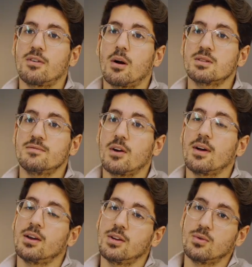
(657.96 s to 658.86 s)
farm is very
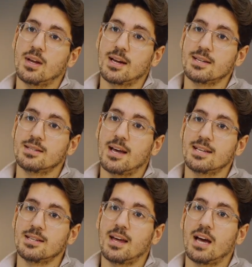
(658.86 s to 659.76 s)
underutilized,
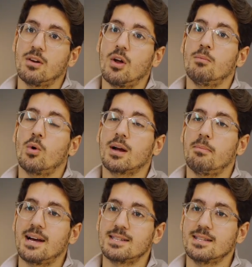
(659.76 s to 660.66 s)
as in they have a lot more
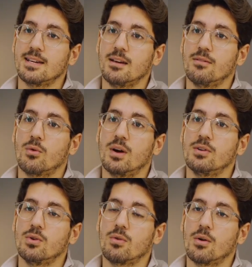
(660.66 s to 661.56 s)
capacity for
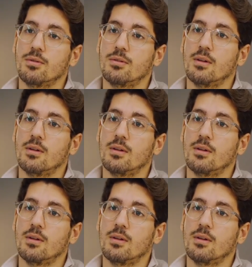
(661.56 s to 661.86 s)
revenue growth